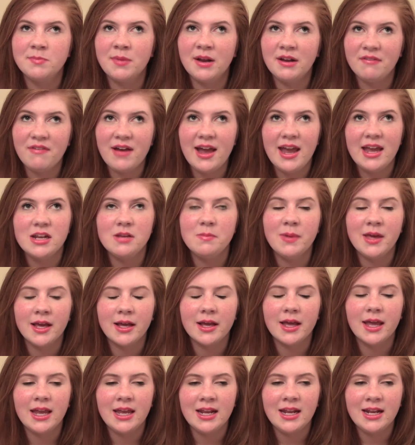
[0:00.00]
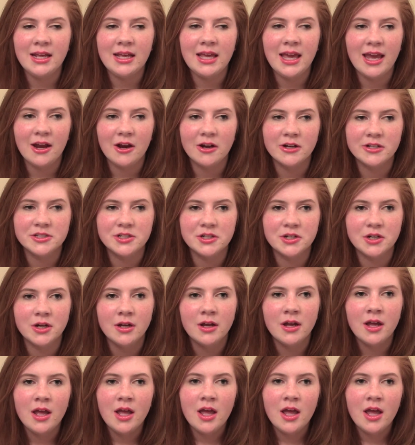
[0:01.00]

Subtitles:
but if I had to pick any character